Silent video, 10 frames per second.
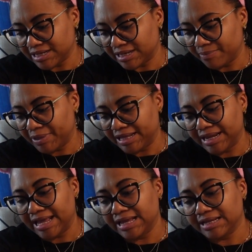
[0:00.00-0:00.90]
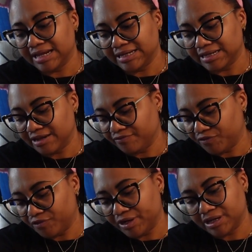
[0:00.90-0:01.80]
and I paid $8.99
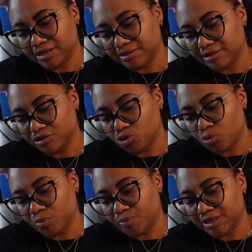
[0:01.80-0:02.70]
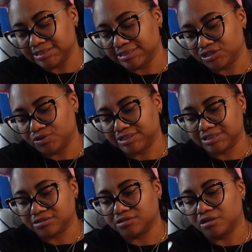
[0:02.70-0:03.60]
for it. And I think the normal price is
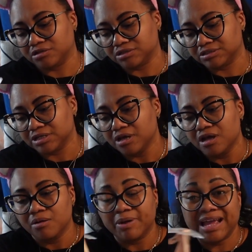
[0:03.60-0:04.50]
$36. But